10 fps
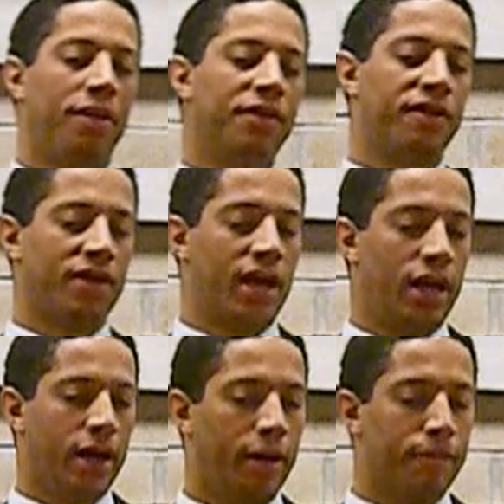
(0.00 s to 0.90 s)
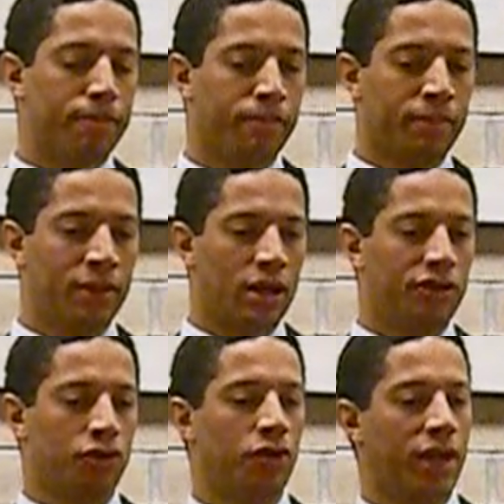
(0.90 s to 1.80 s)
And this is
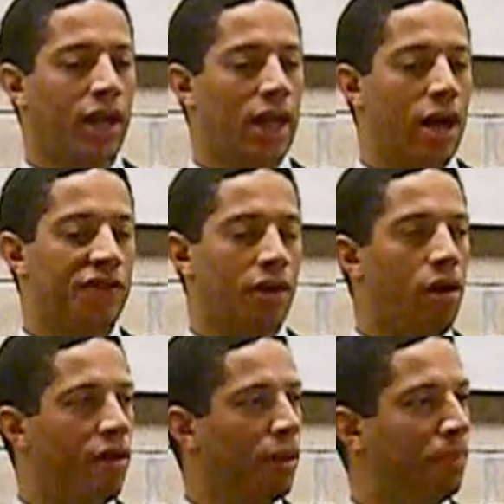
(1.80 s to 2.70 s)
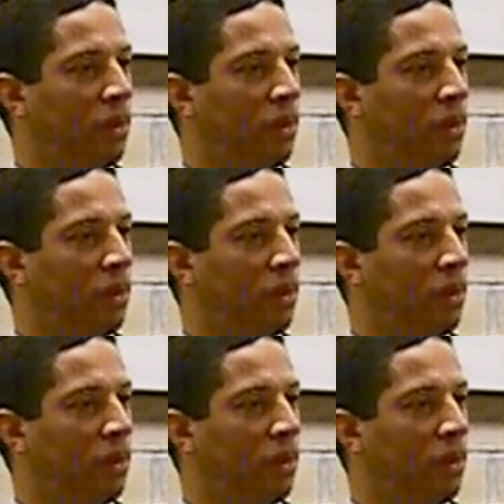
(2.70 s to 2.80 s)
a tool that allows all